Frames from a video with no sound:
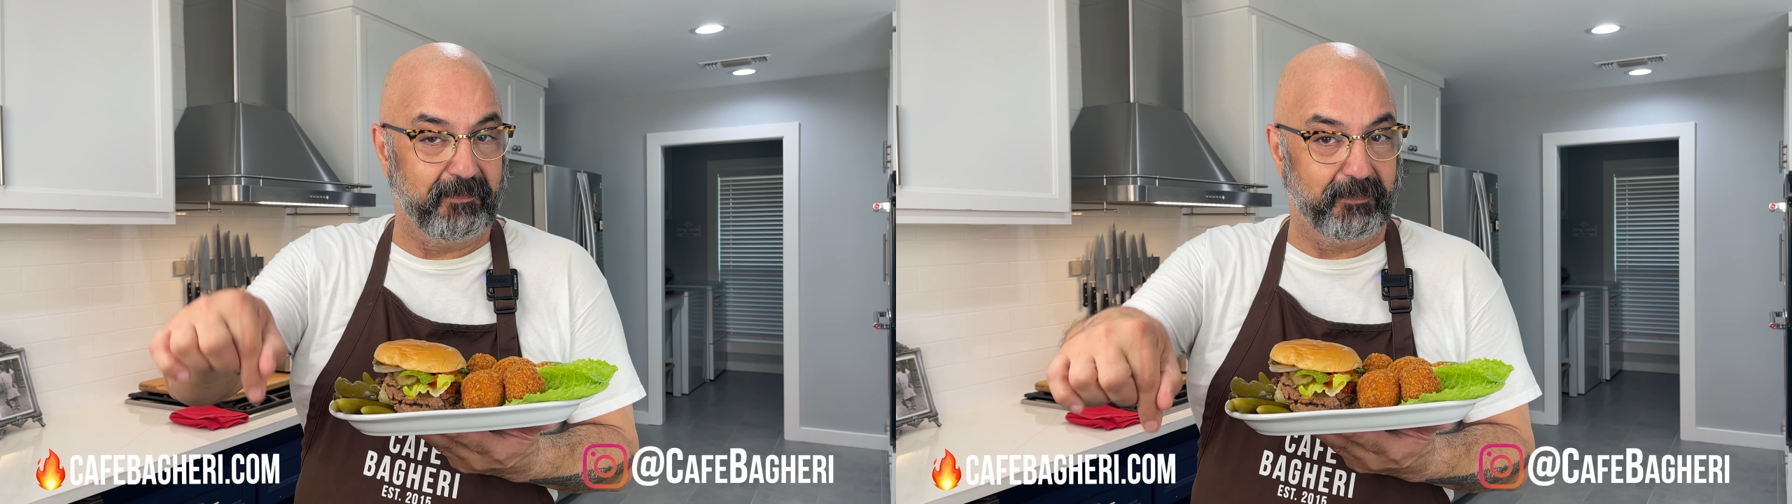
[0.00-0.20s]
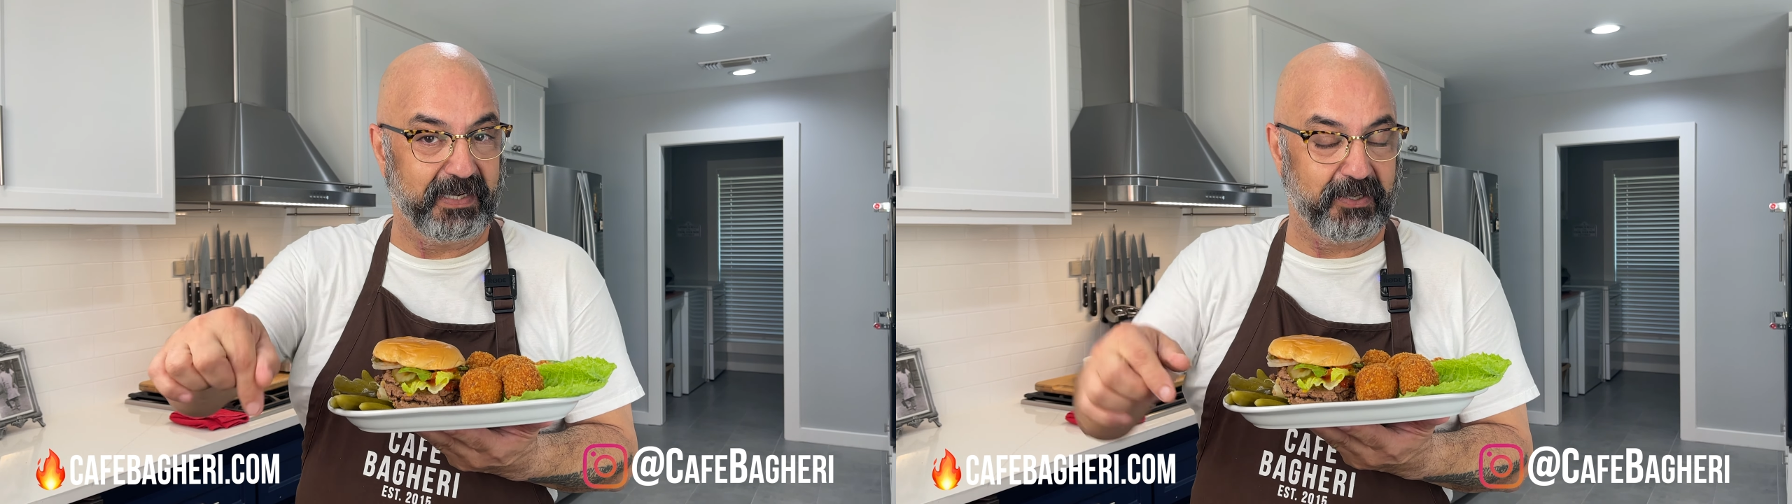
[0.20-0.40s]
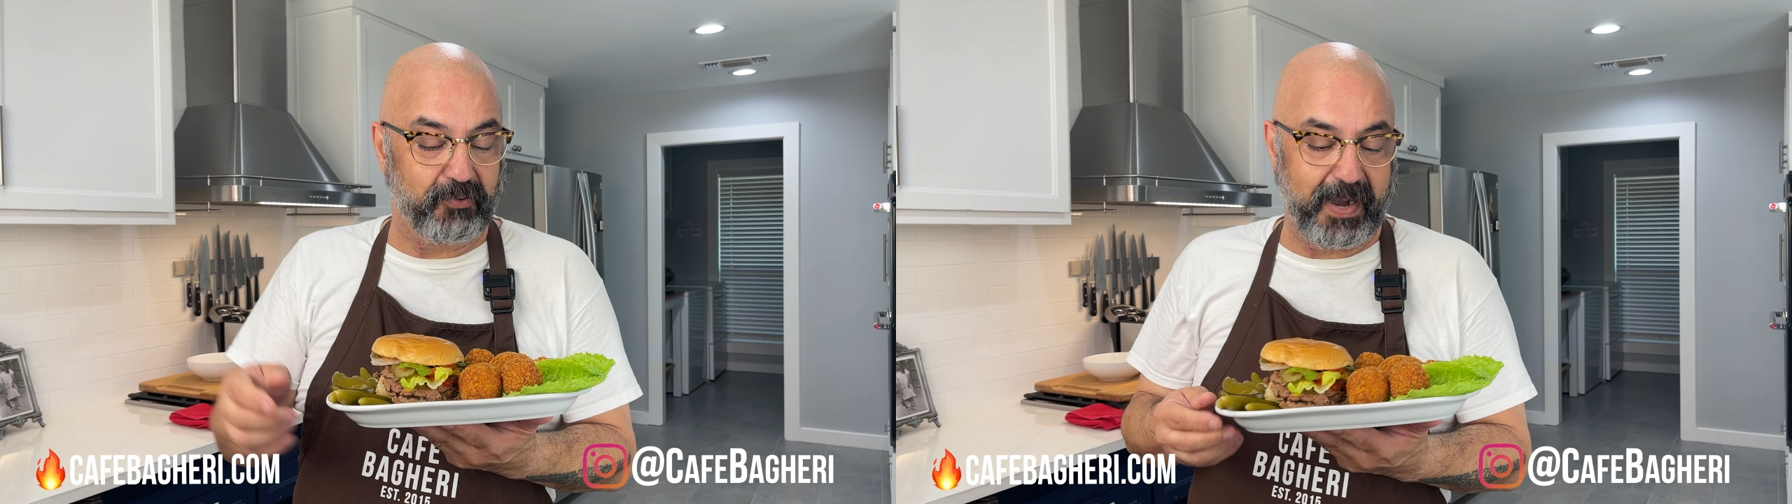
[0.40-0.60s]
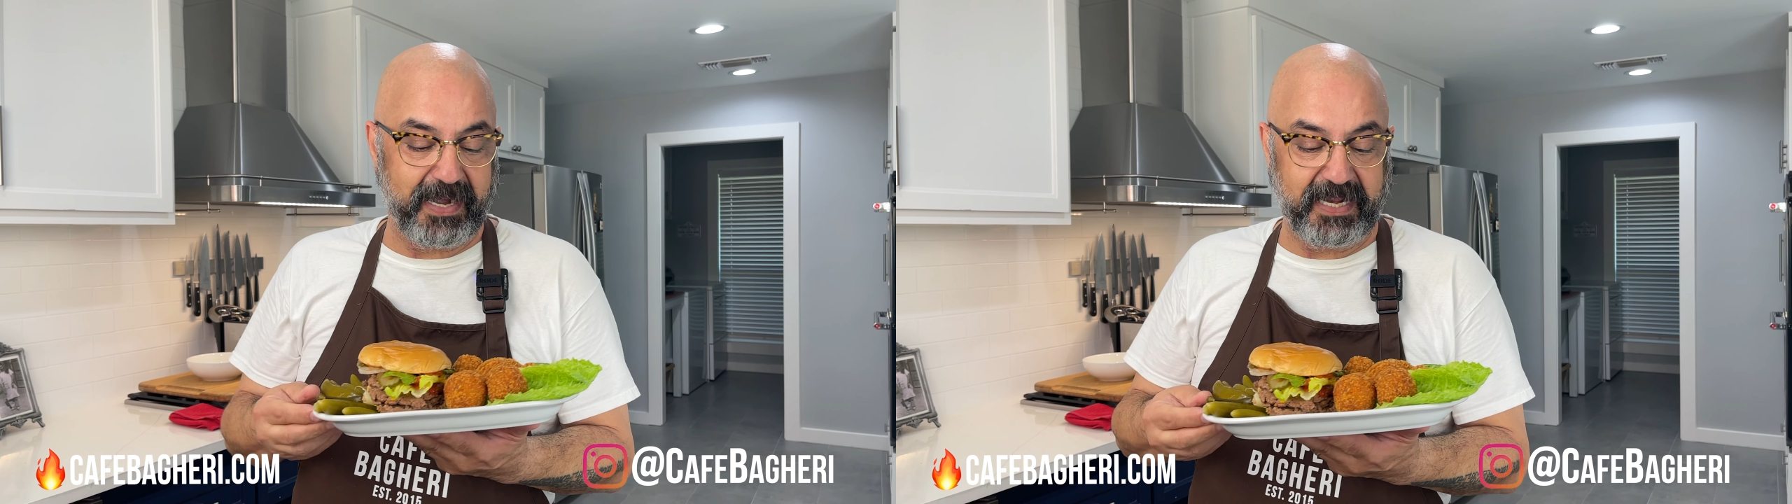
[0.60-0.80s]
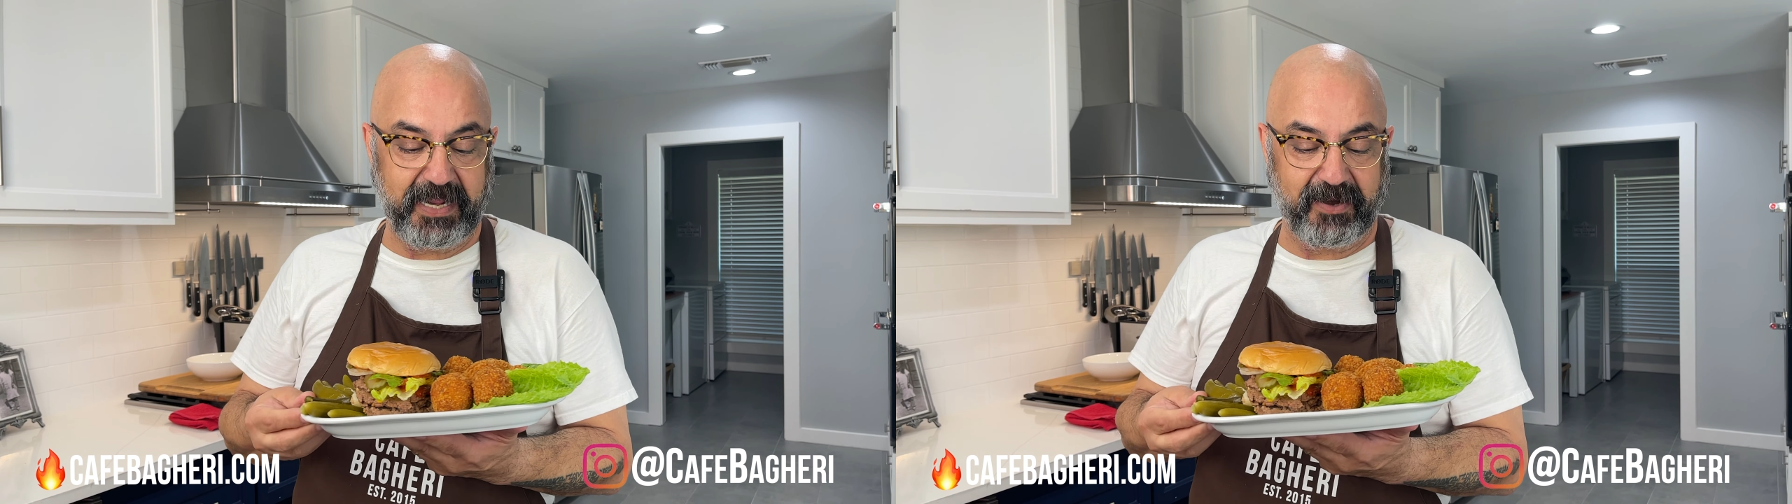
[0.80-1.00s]
below
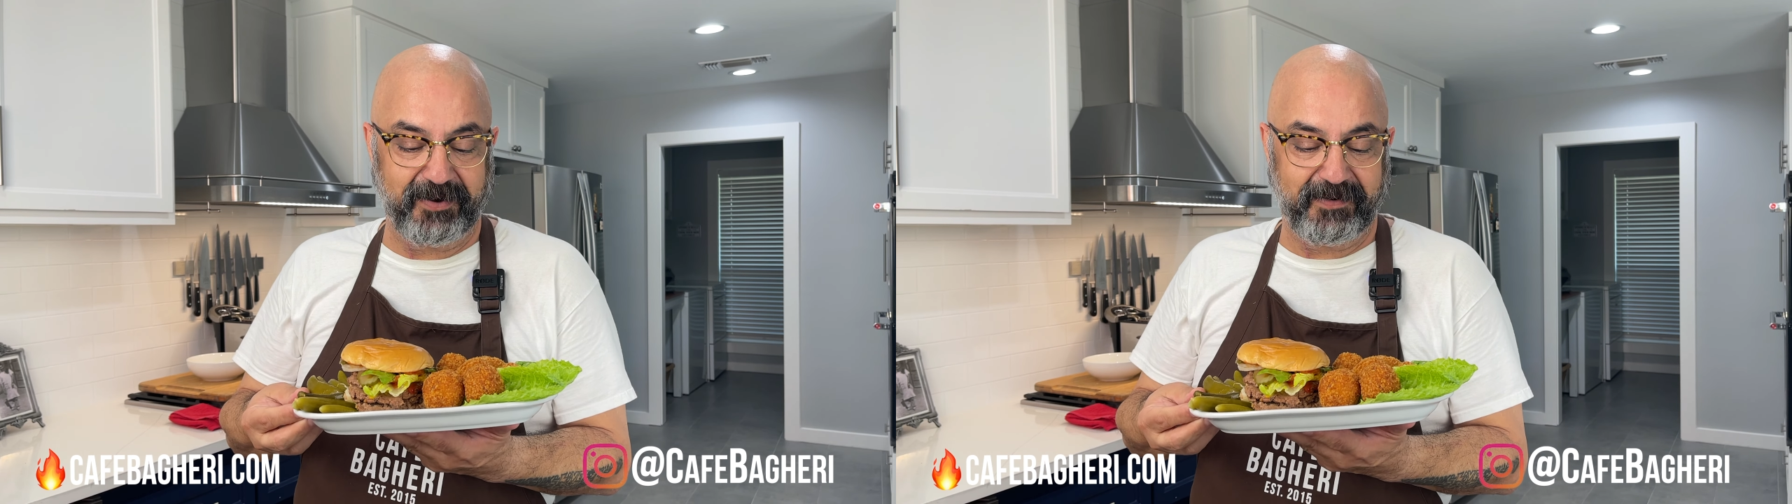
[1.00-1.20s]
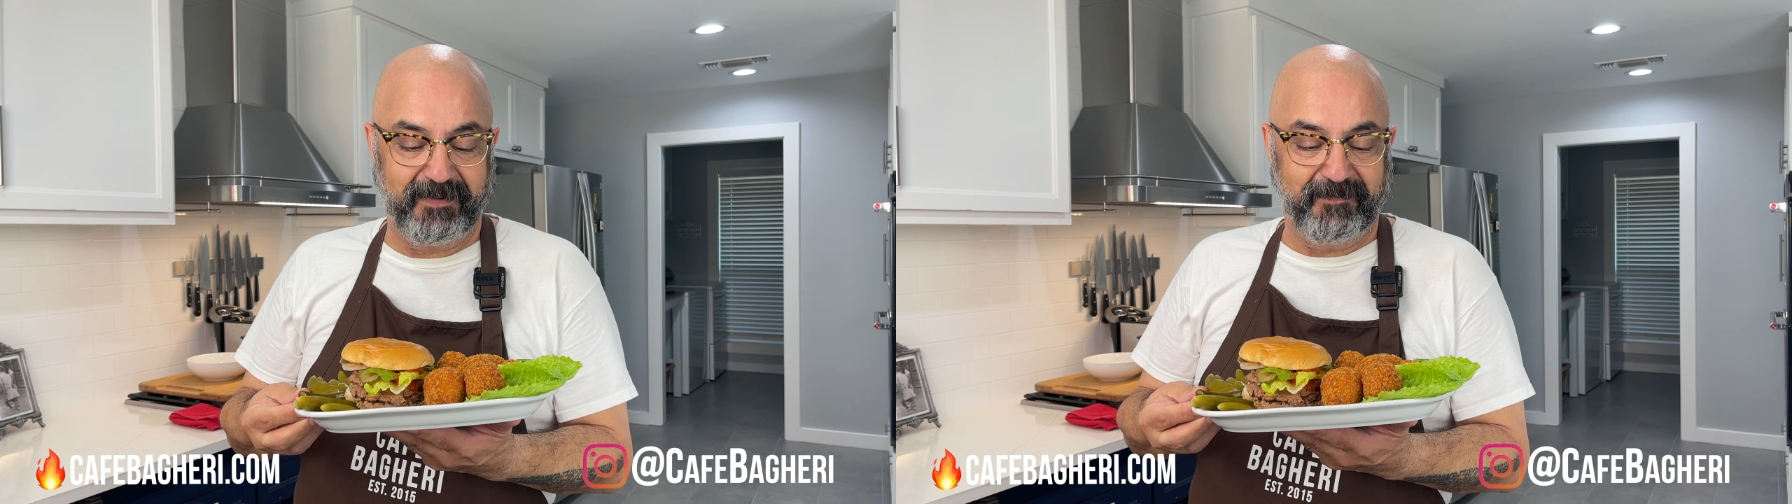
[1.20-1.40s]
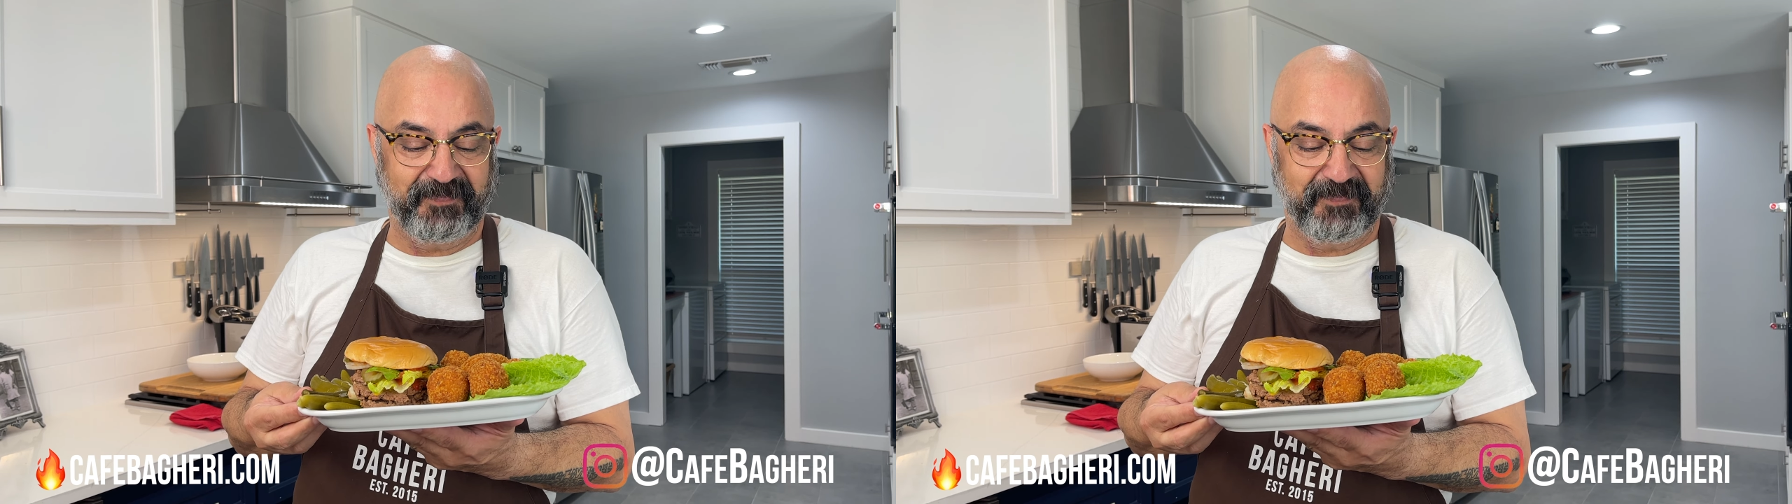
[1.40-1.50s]
right here.